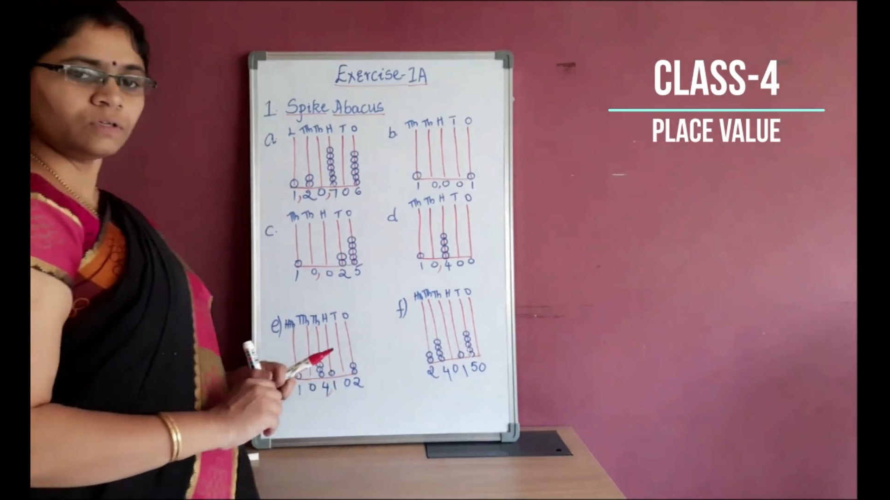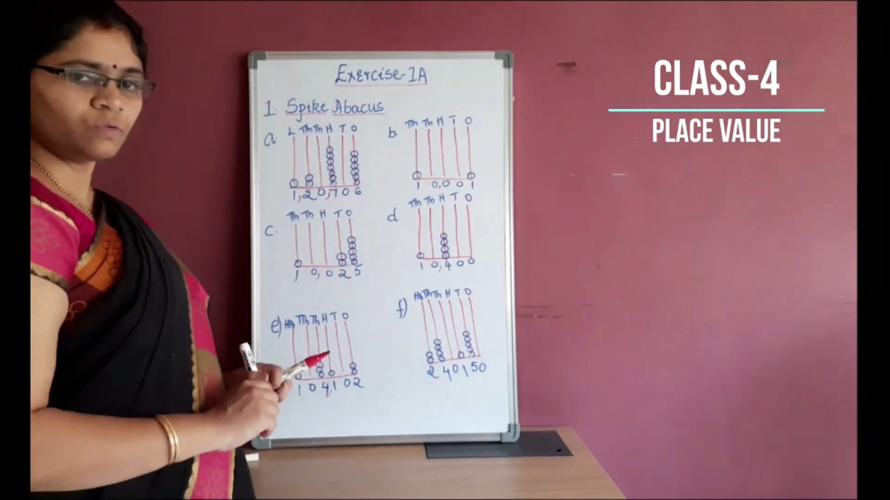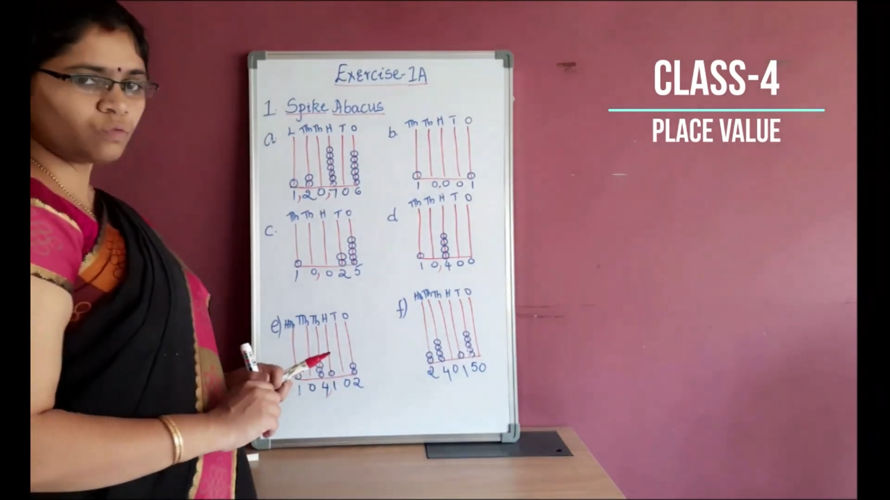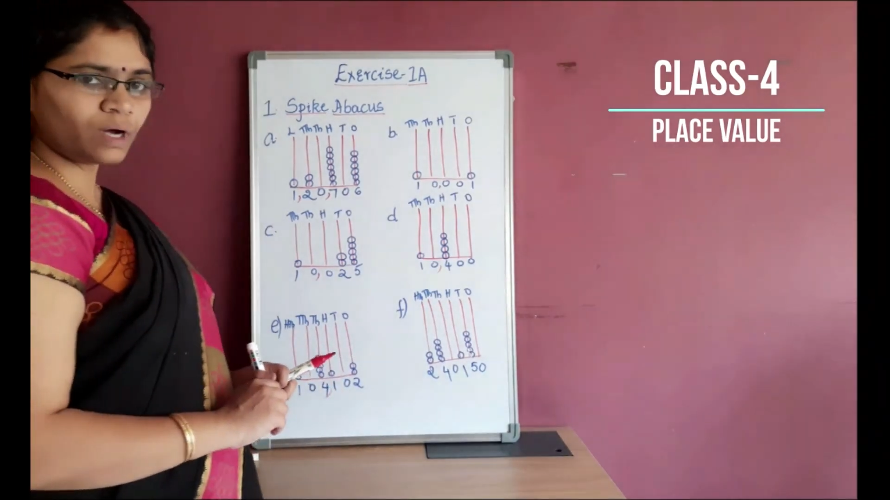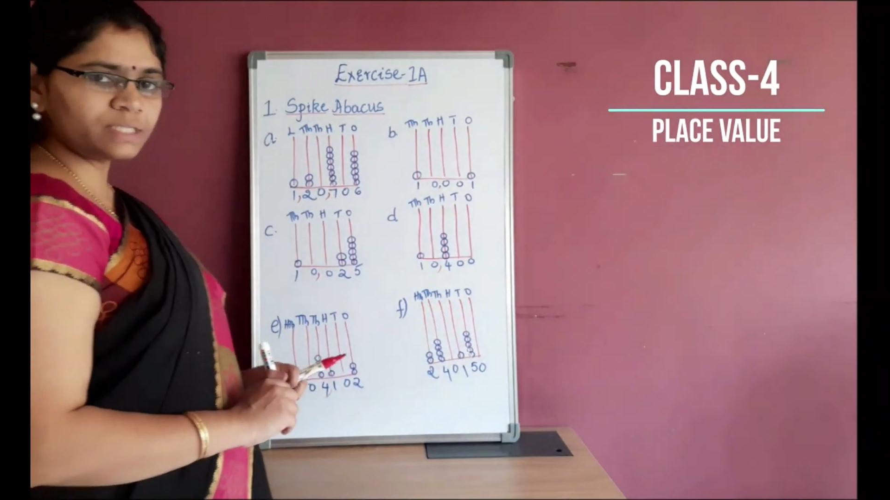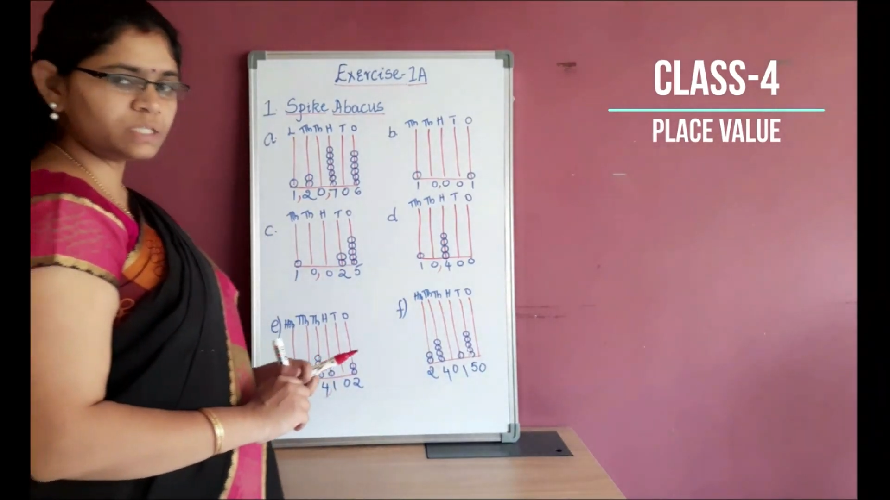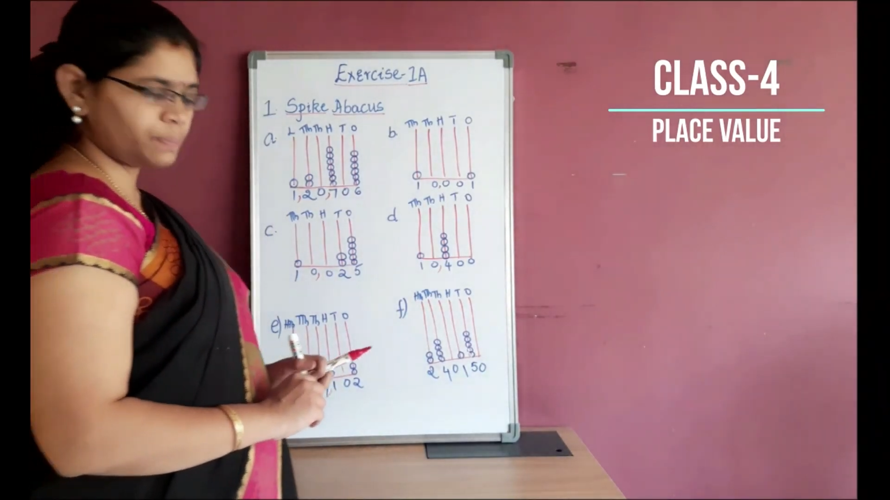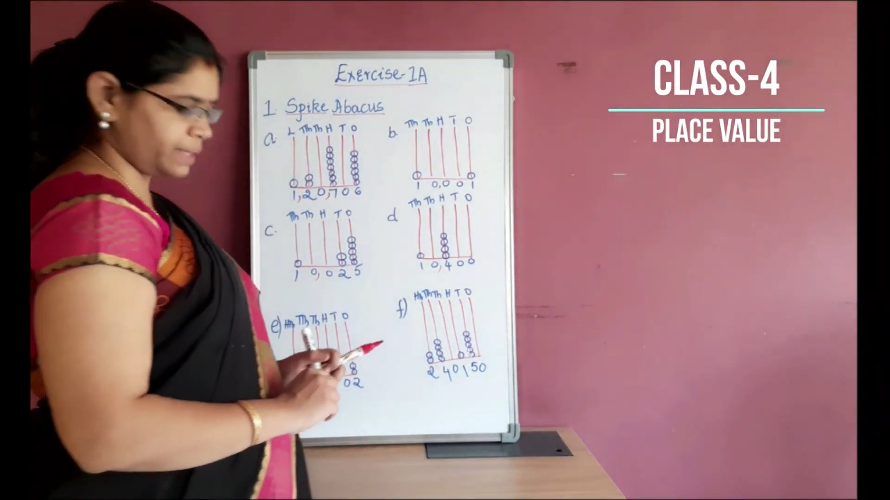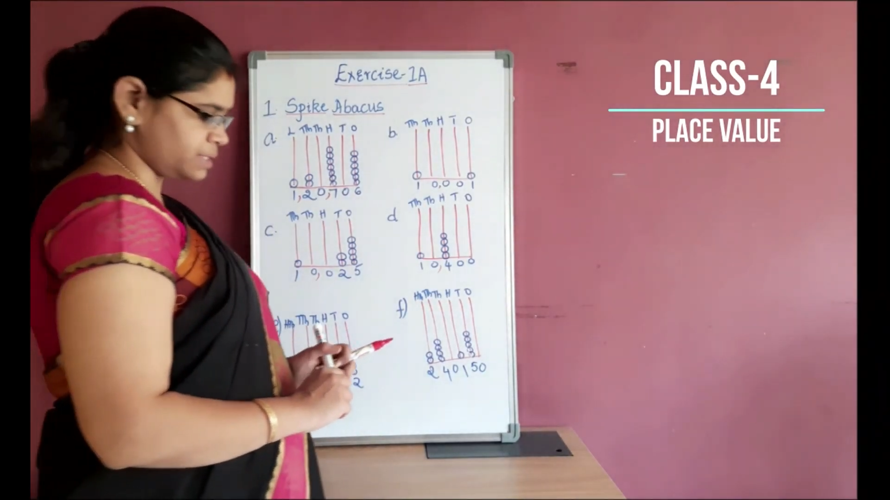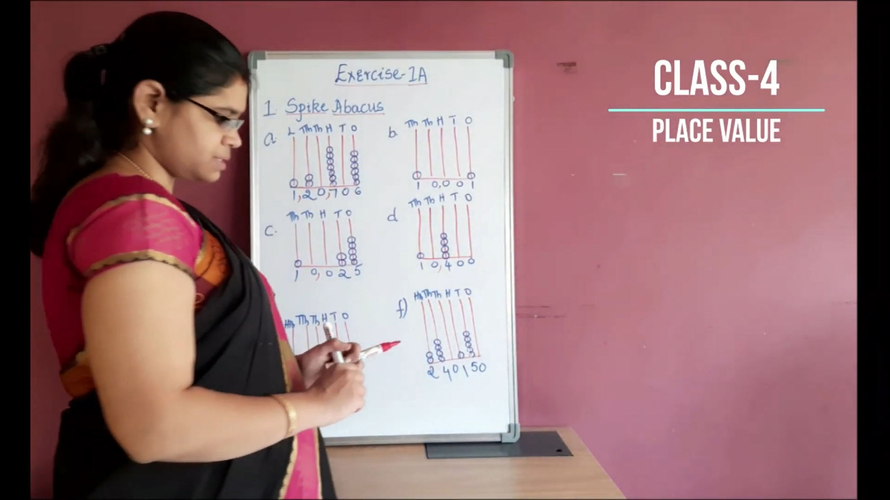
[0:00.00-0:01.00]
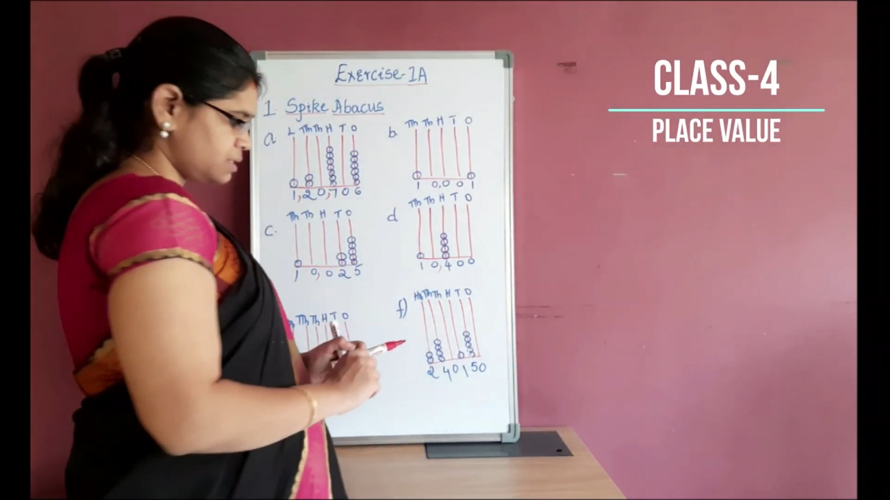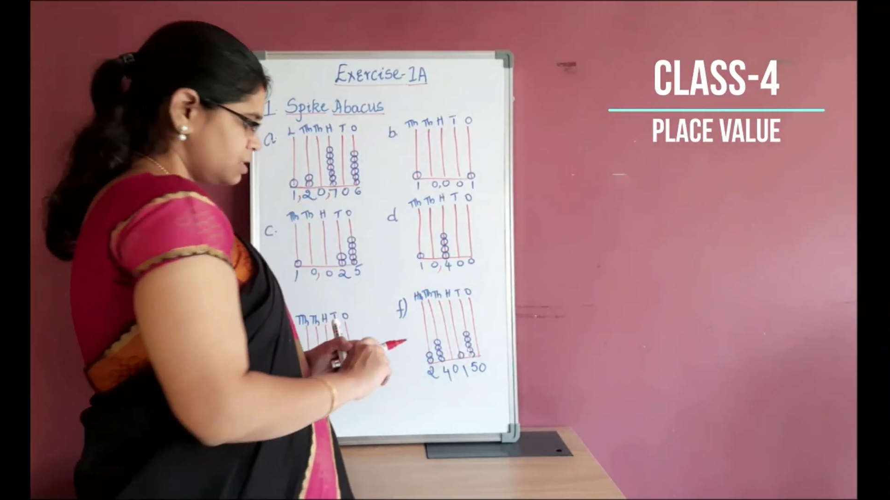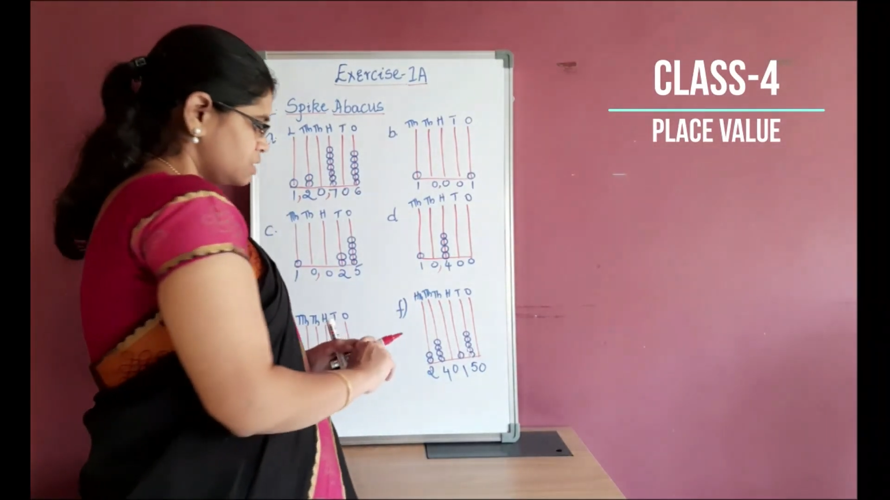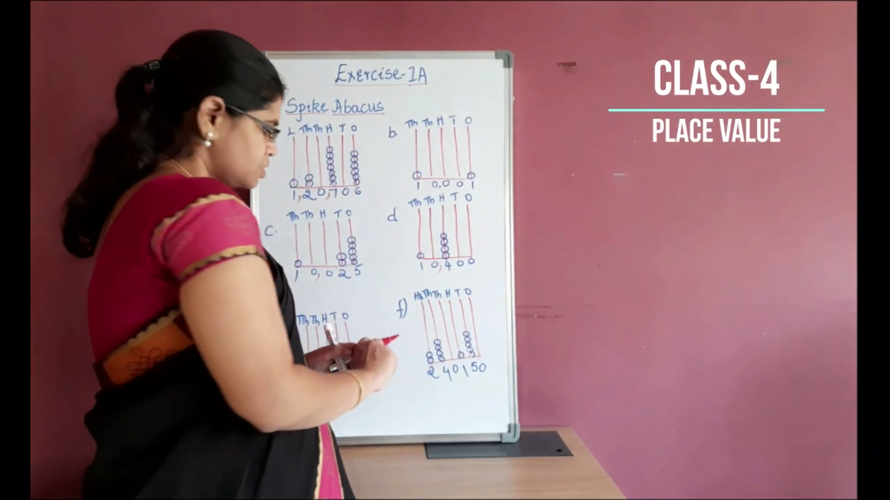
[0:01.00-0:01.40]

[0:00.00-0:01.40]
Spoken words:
ones place.